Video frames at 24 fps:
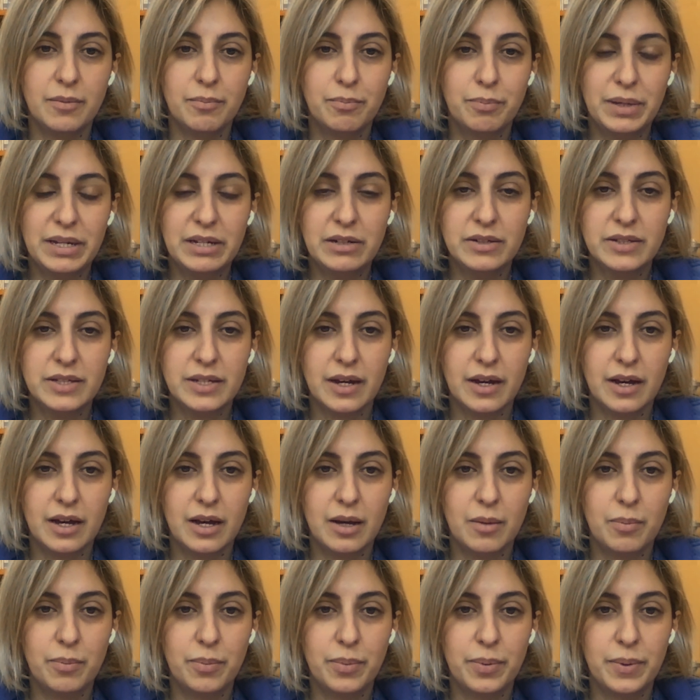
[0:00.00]
built
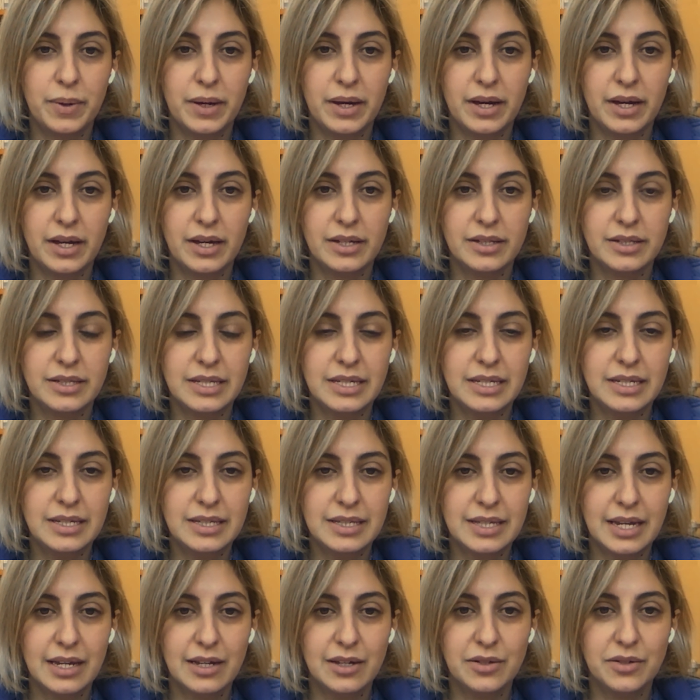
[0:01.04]
up T
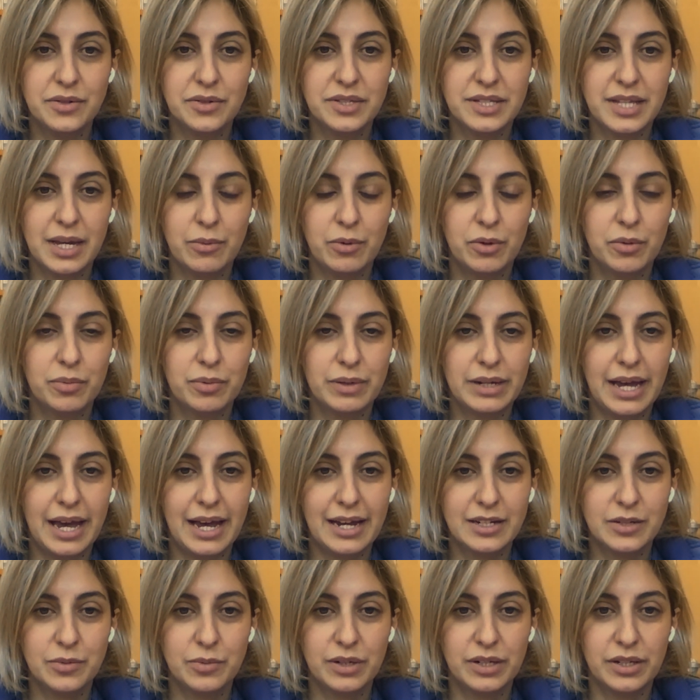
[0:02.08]
cells that will
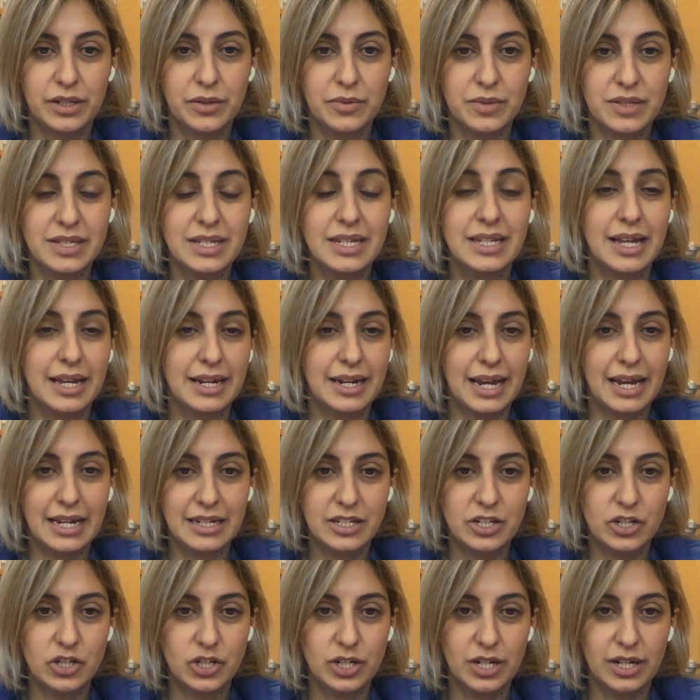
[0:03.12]
react when you see that
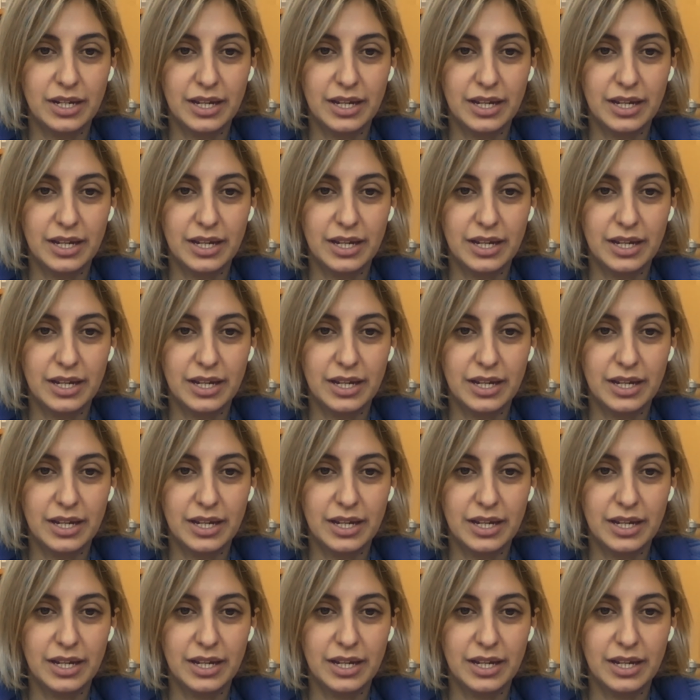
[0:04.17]
antigen